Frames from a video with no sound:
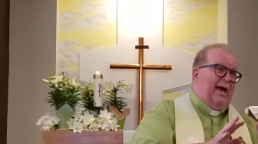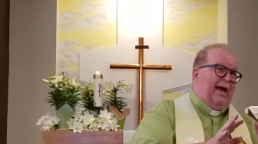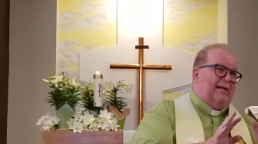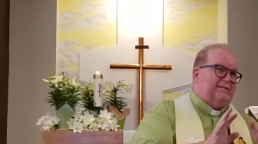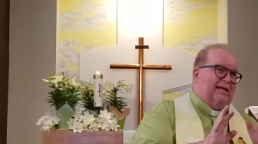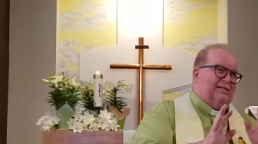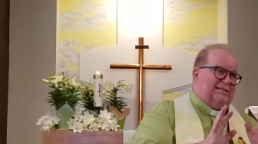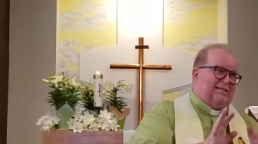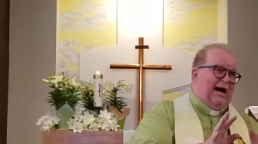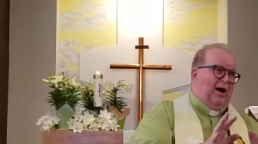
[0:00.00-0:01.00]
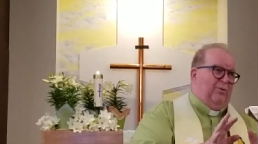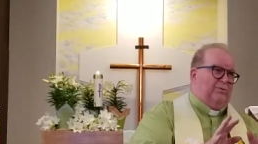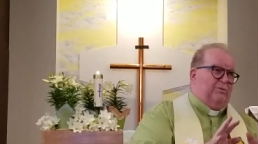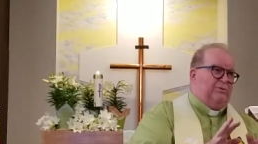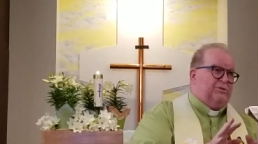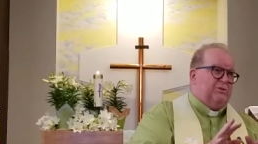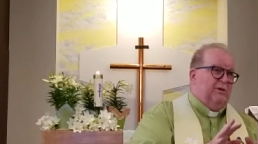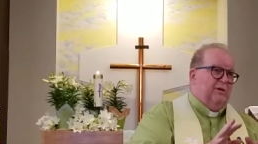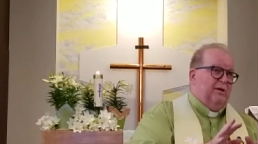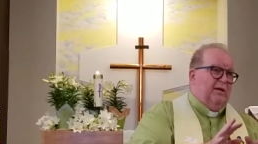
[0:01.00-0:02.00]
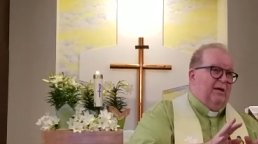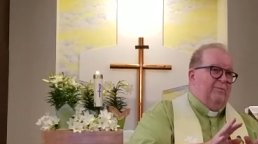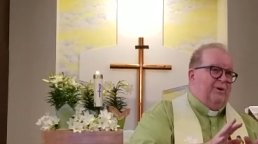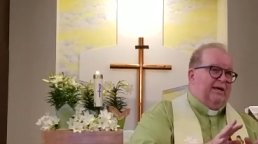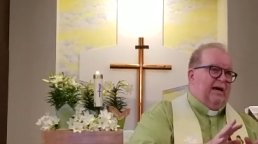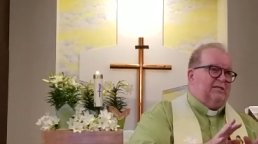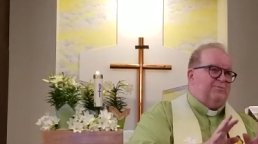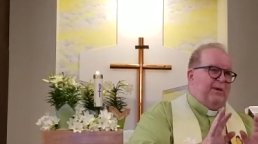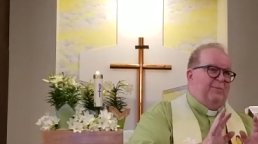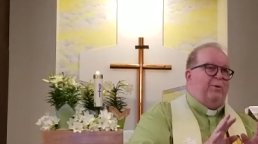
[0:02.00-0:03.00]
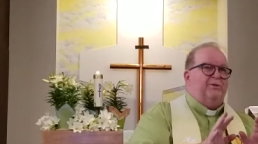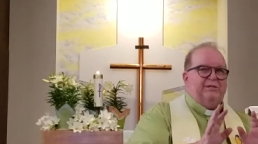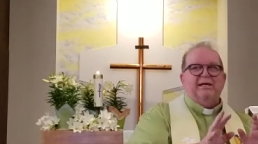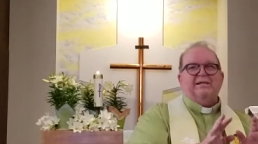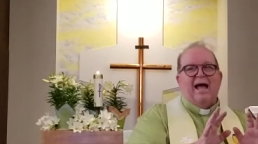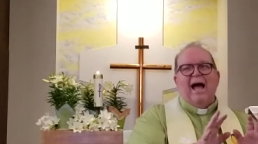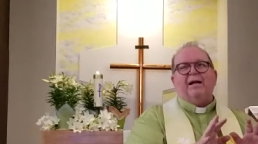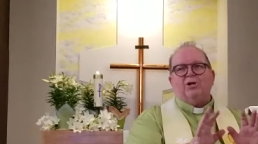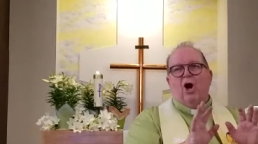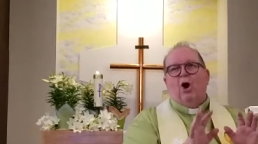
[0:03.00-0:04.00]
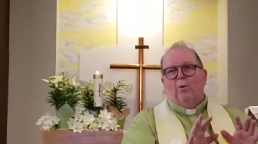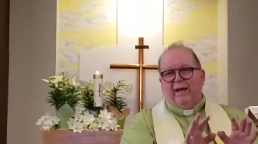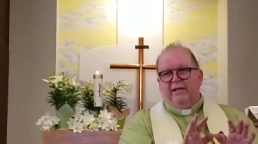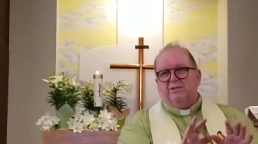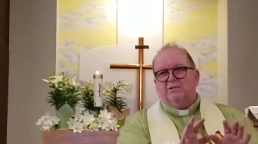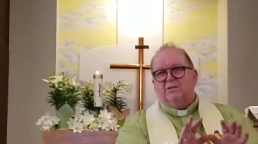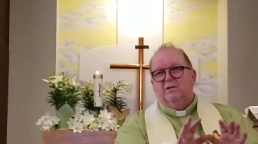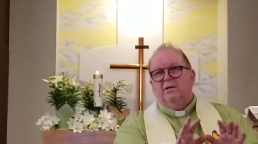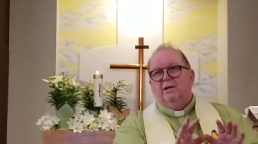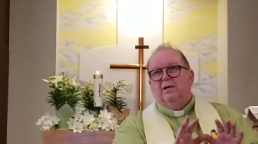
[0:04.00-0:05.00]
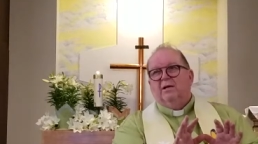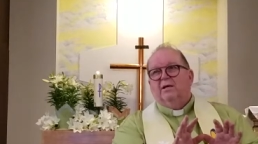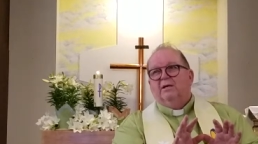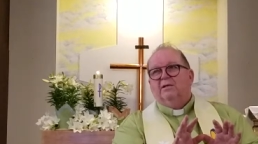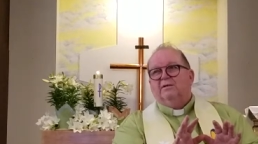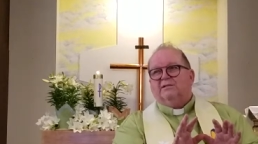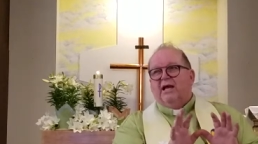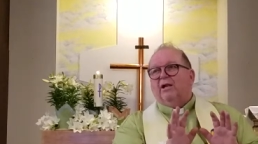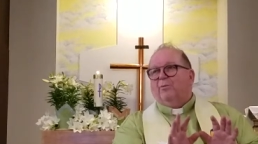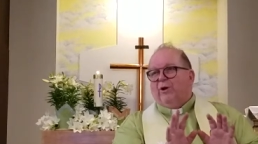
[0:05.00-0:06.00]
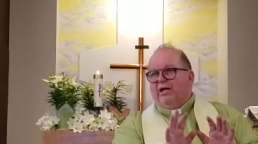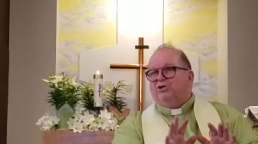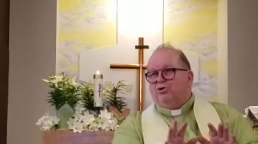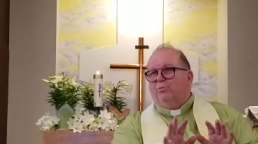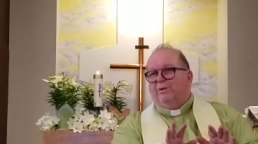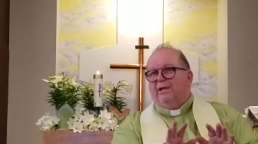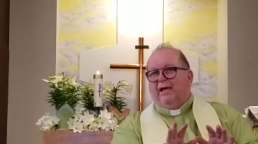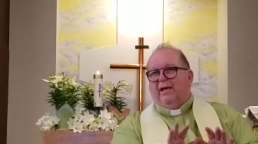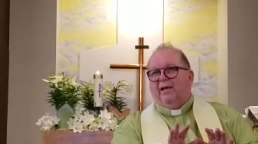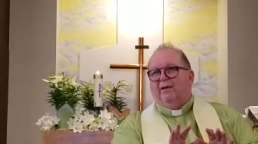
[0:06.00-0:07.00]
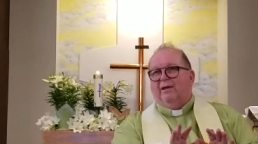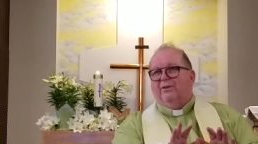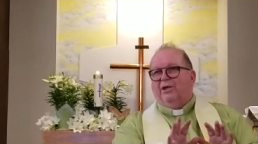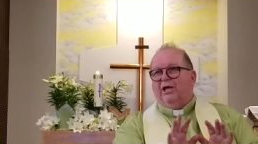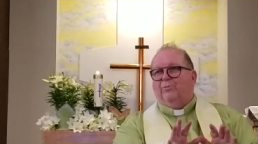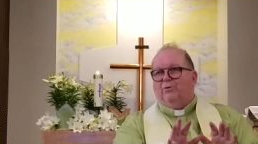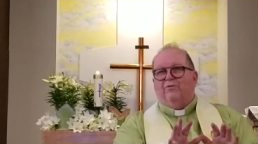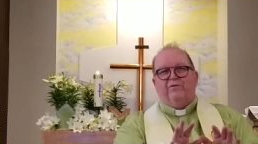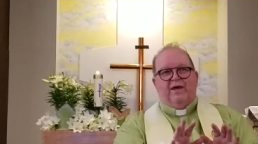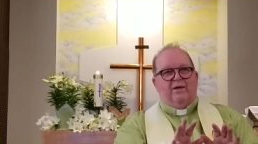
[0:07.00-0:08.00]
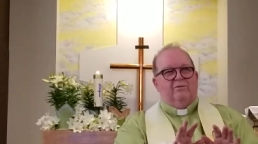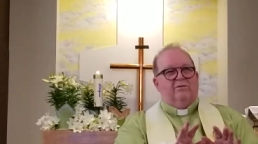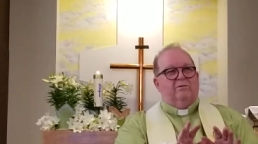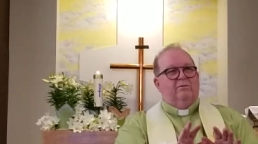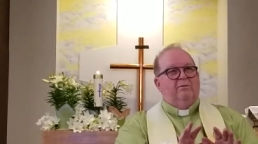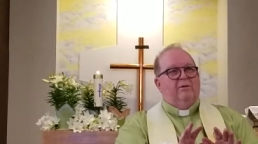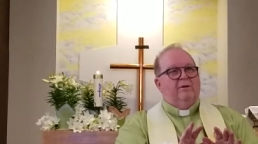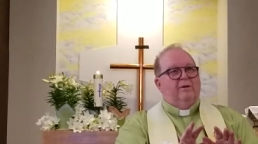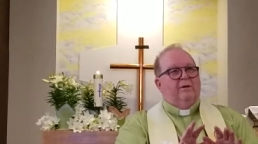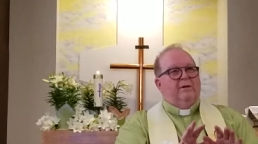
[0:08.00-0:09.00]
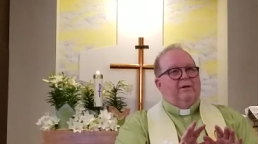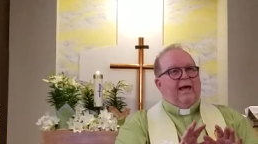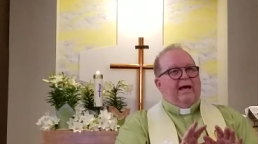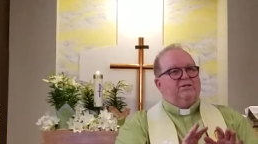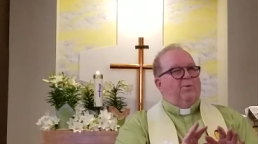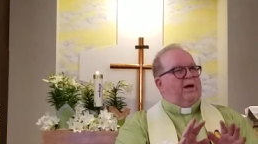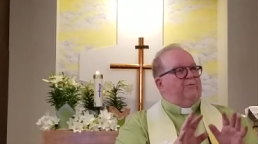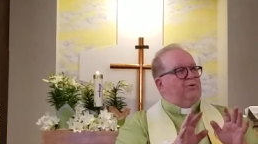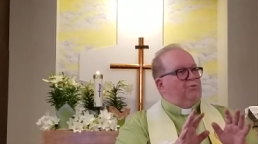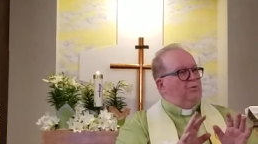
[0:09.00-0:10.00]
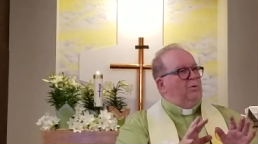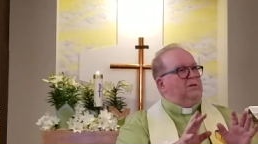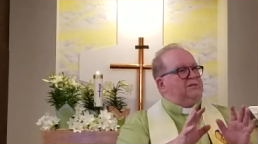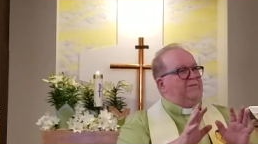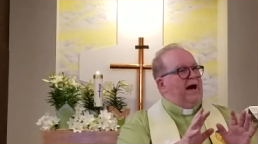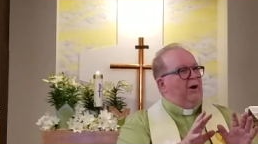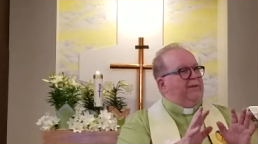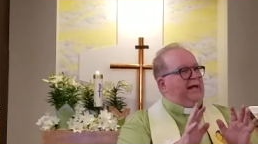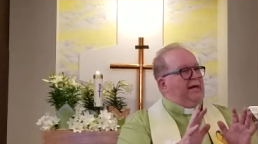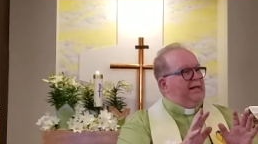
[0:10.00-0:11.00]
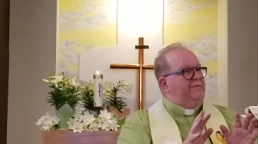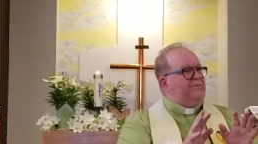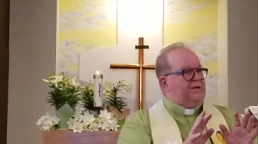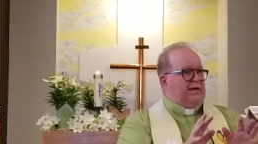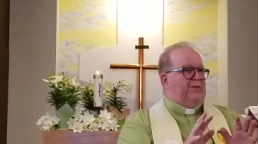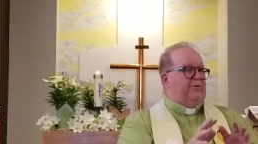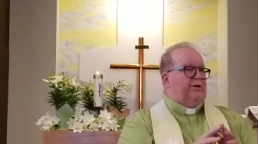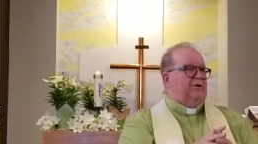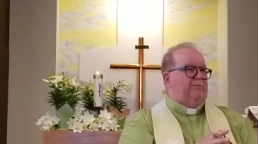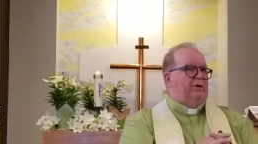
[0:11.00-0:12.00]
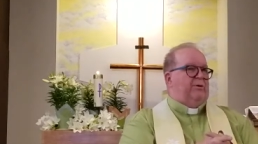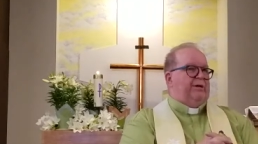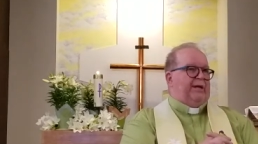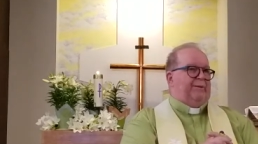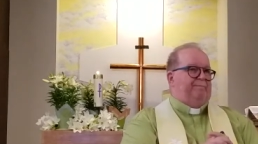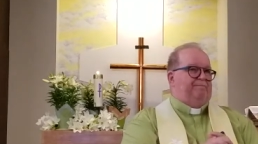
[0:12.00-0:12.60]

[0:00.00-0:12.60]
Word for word: as it sounds because people did not always celebrate Jubilee in the Hebrew faith as one of the rules of how they lived together in community.